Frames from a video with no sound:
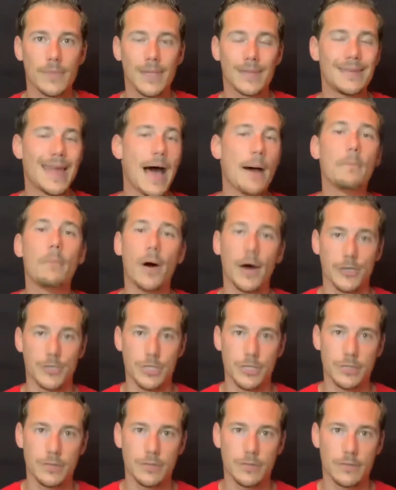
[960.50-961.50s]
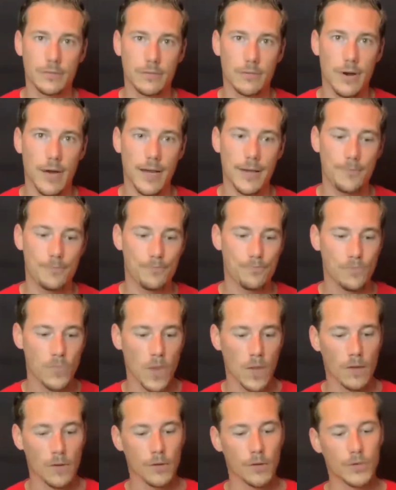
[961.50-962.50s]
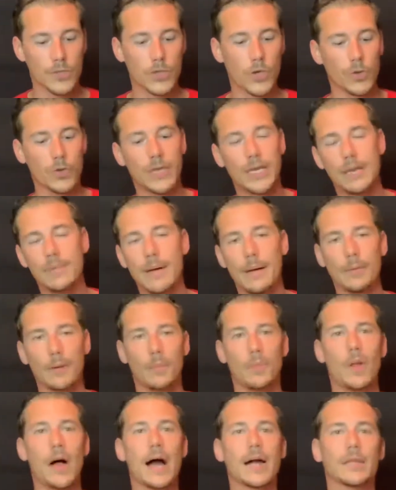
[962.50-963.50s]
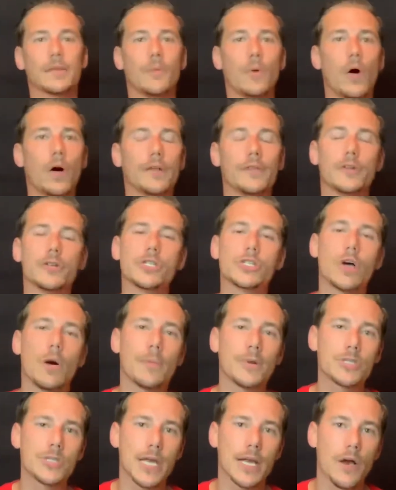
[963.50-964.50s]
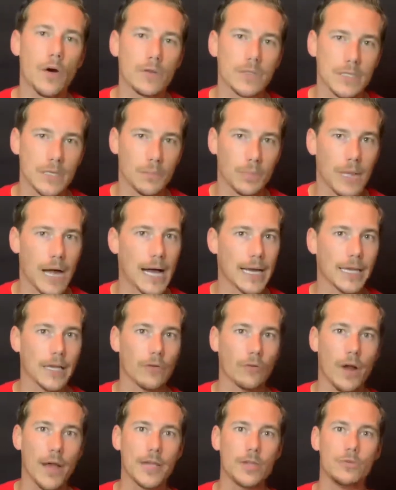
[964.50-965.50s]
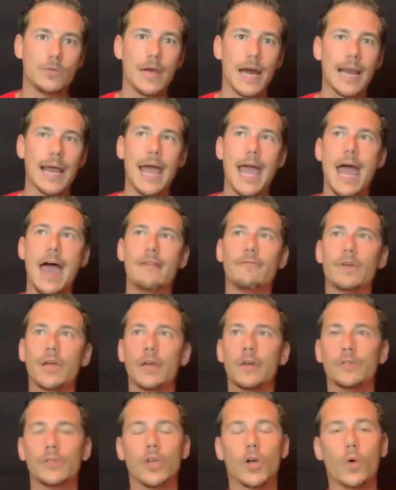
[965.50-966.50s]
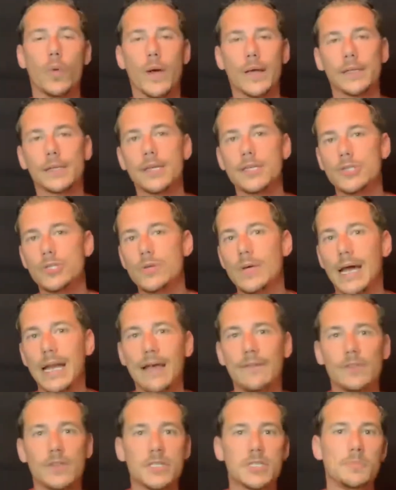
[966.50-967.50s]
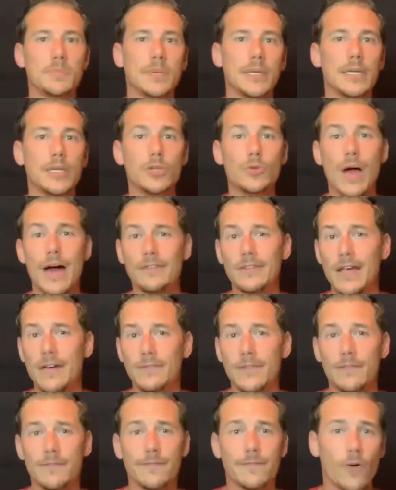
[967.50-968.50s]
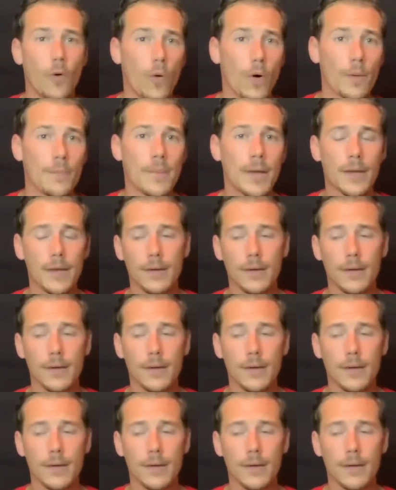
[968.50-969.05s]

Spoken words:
Not much, right? So you need to be able to block the ball. And there's so much that goes into blocking, right? You got to have the quickness. You got to have the speed. You have to have the form.